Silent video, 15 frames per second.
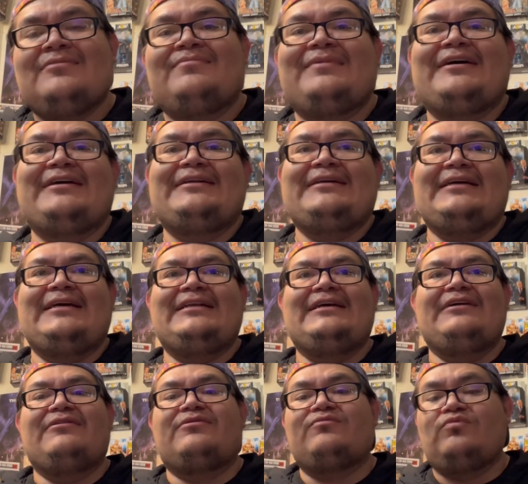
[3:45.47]
But in
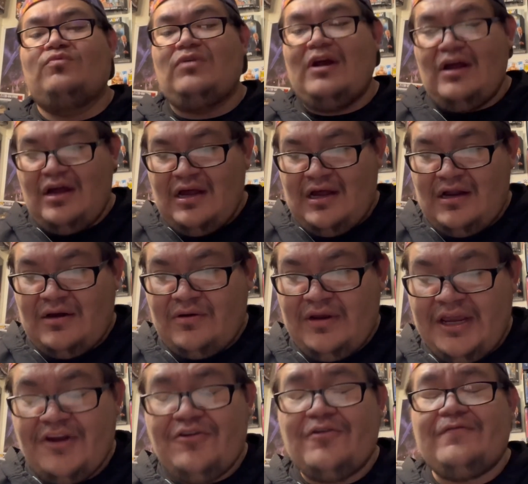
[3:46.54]
an
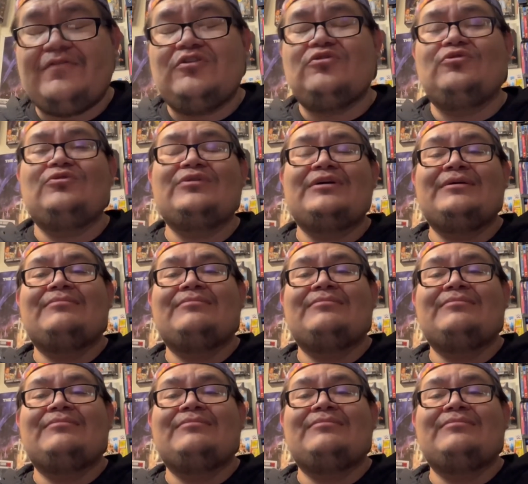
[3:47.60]
interview,